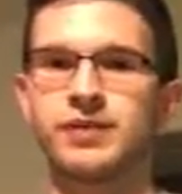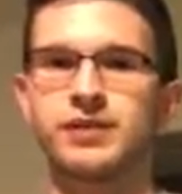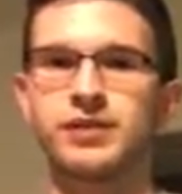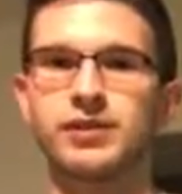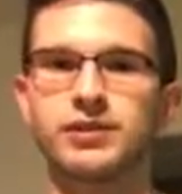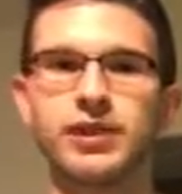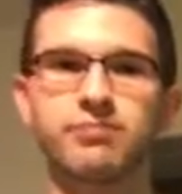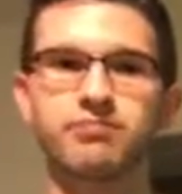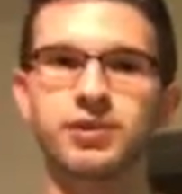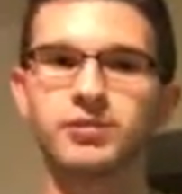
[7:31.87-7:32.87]
So,
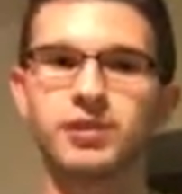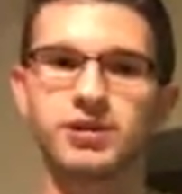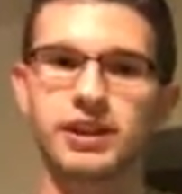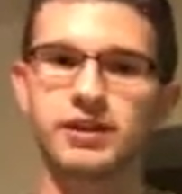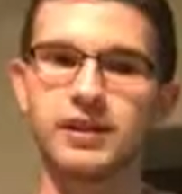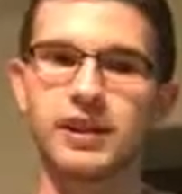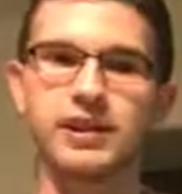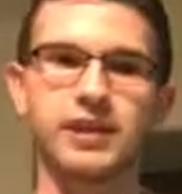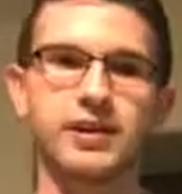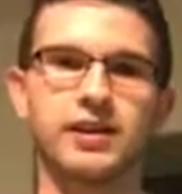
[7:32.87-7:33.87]
pretty much any
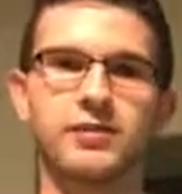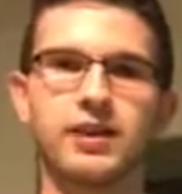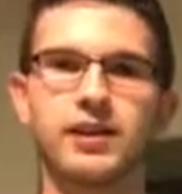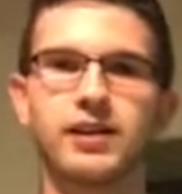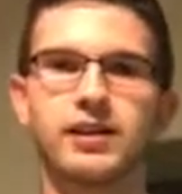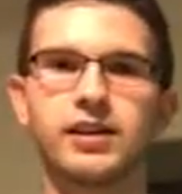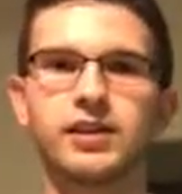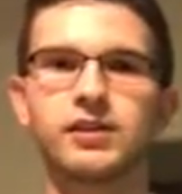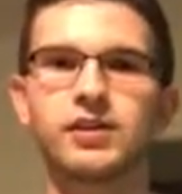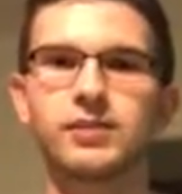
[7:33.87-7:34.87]

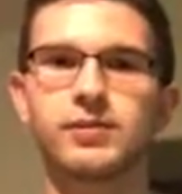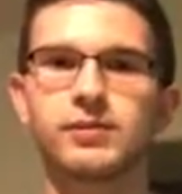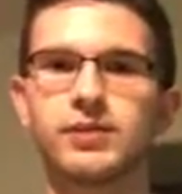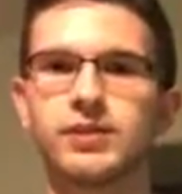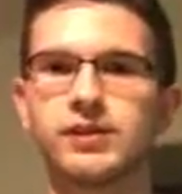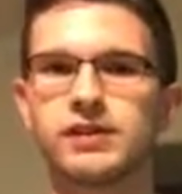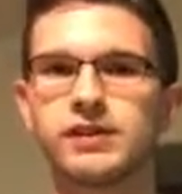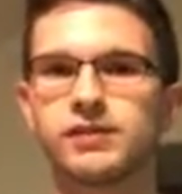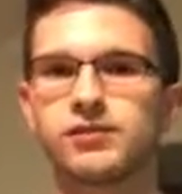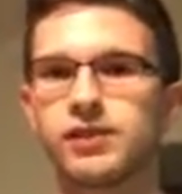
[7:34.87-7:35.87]
antibiotics or any
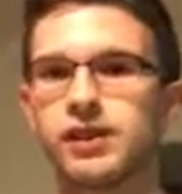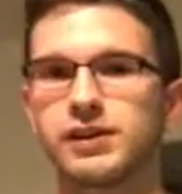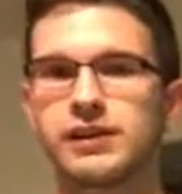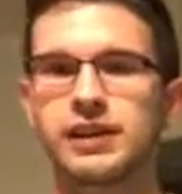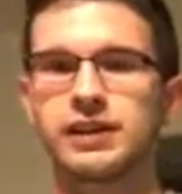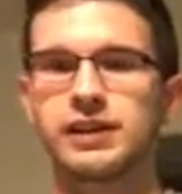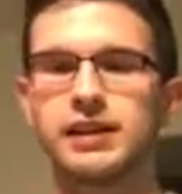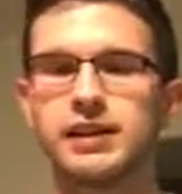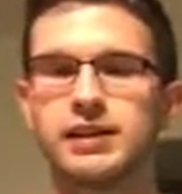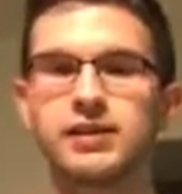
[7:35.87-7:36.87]
prescriptions, drugs that
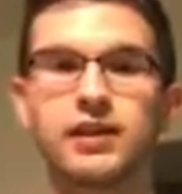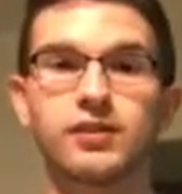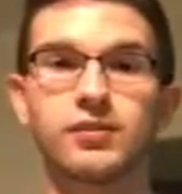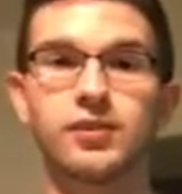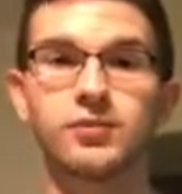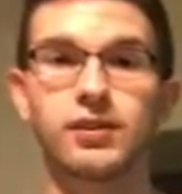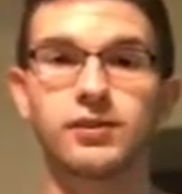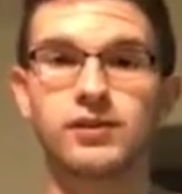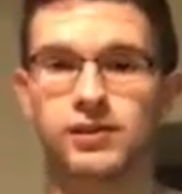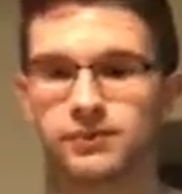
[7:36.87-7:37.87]
the doctor will
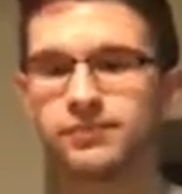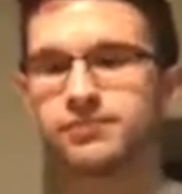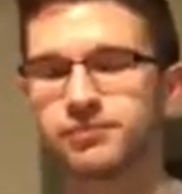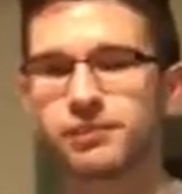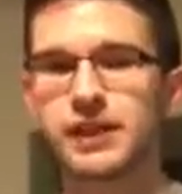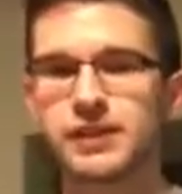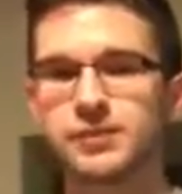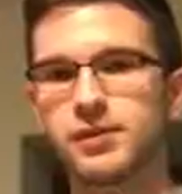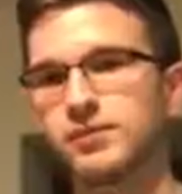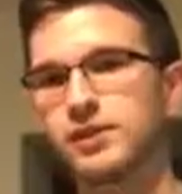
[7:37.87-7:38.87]
administer, that's
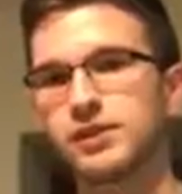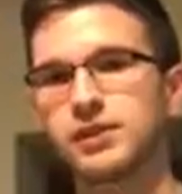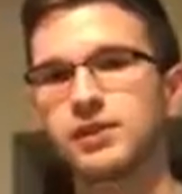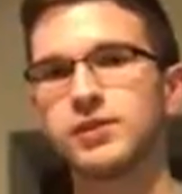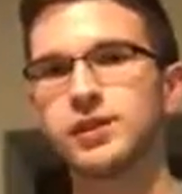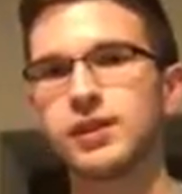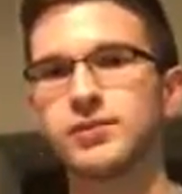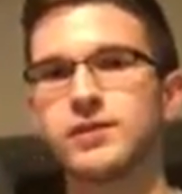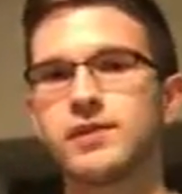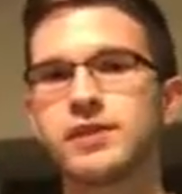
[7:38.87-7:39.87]
pretty much the only way that
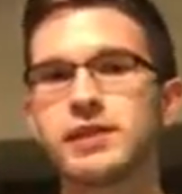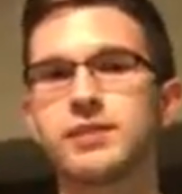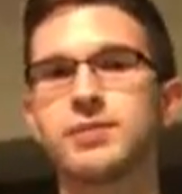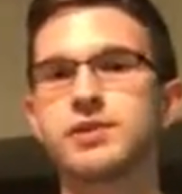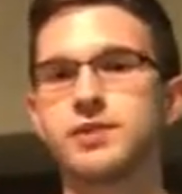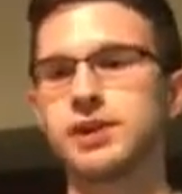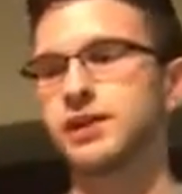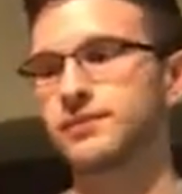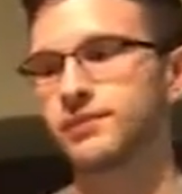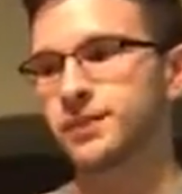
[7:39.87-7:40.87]
we've seen to be treated.